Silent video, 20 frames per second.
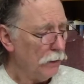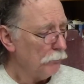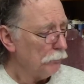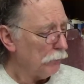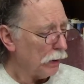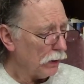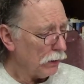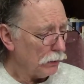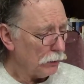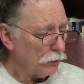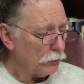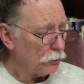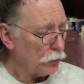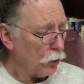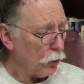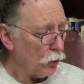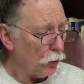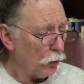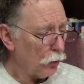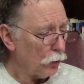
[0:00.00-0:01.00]
Barlow's
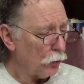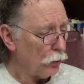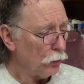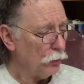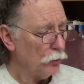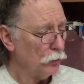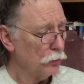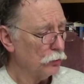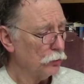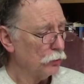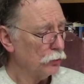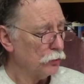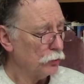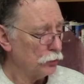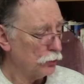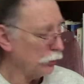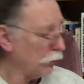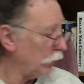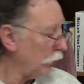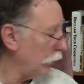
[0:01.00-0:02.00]
whole
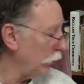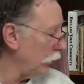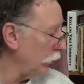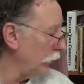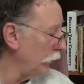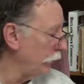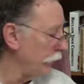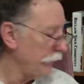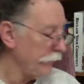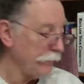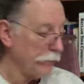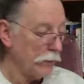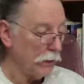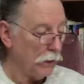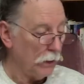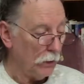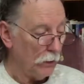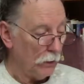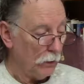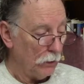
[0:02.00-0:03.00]
soul
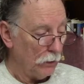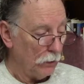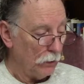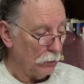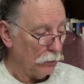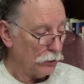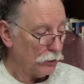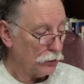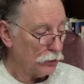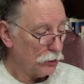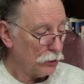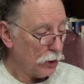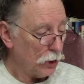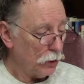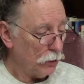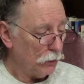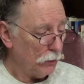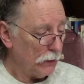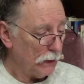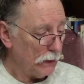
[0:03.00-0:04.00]
was
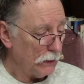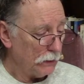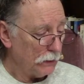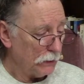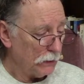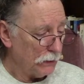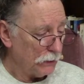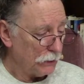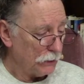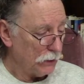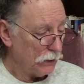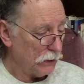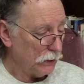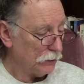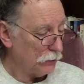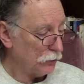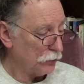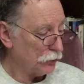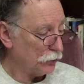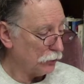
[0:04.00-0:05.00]
so enlisted
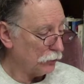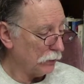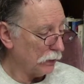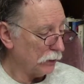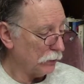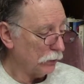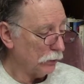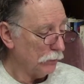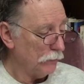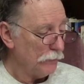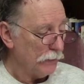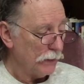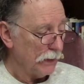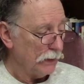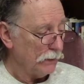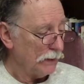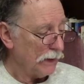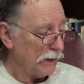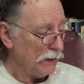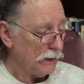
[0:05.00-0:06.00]
in the struggle
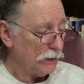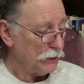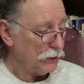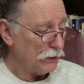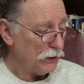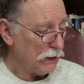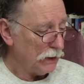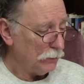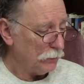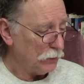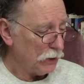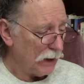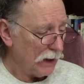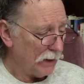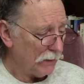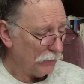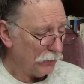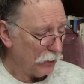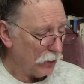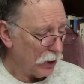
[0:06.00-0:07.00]
that he seemed to
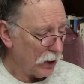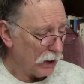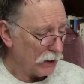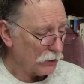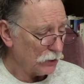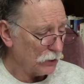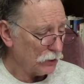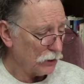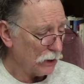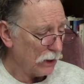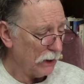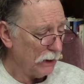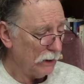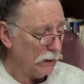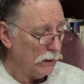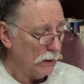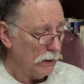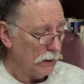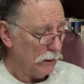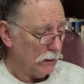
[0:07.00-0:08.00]
have lost sight
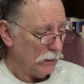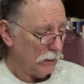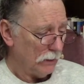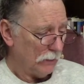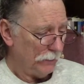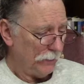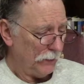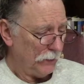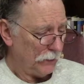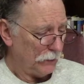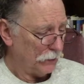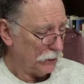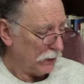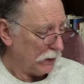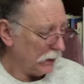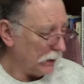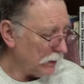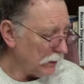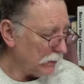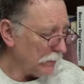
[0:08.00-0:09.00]
of his
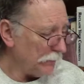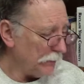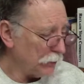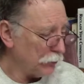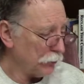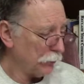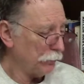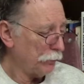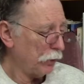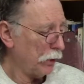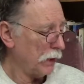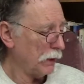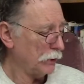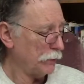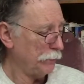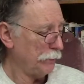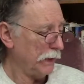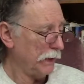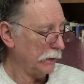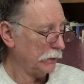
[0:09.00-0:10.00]
individual
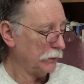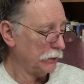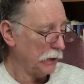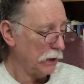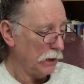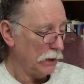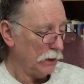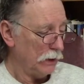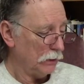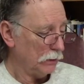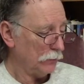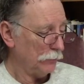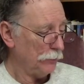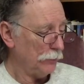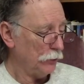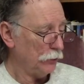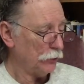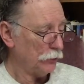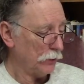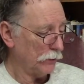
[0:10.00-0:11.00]
prospects in the
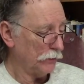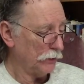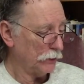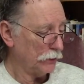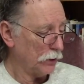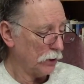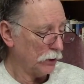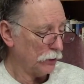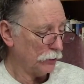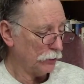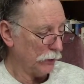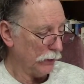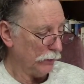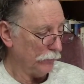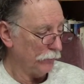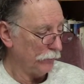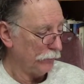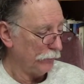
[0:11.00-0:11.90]
future of his country.